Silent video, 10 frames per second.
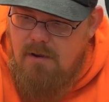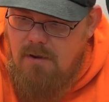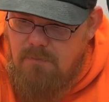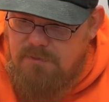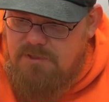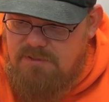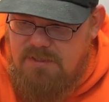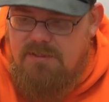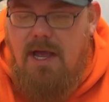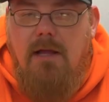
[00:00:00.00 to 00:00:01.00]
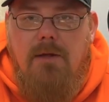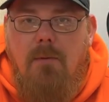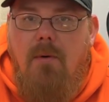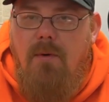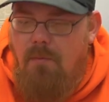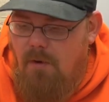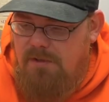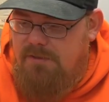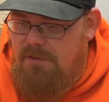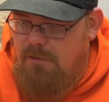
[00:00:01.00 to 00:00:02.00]
which is exactly what we want
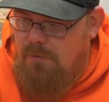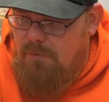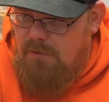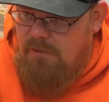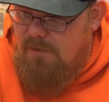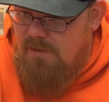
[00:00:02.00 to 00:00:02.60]
to do on